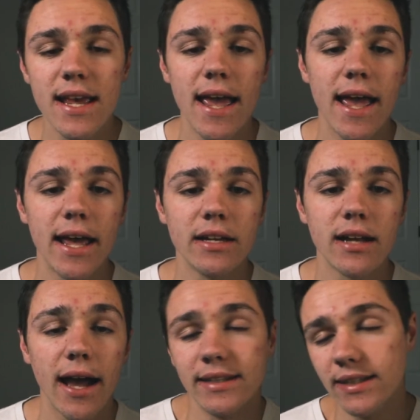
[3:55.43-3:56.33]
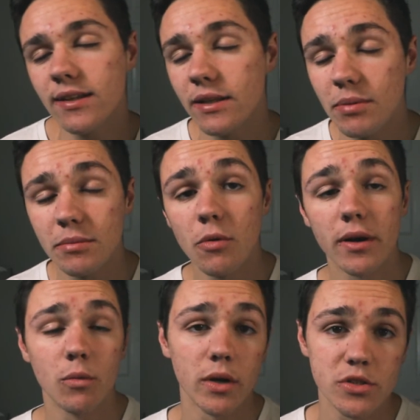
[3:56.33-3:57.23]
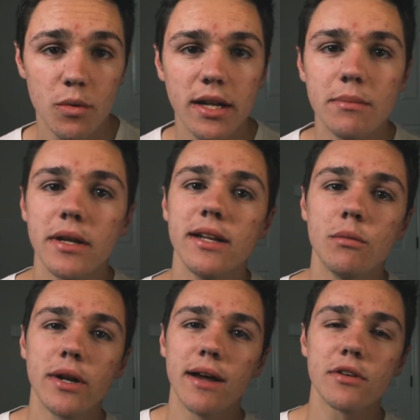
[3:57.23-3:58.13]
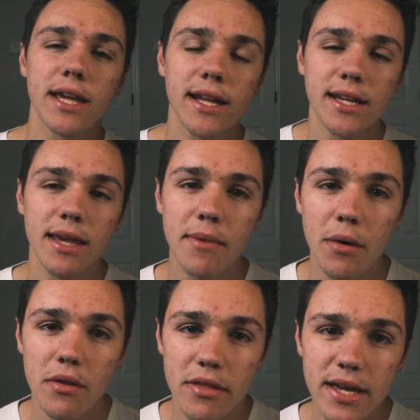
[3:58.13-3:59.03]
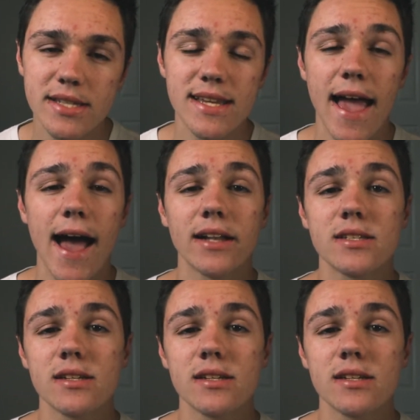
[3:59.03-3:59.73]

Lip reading: and ideally people wanted 120, but whenever Canon came out with this at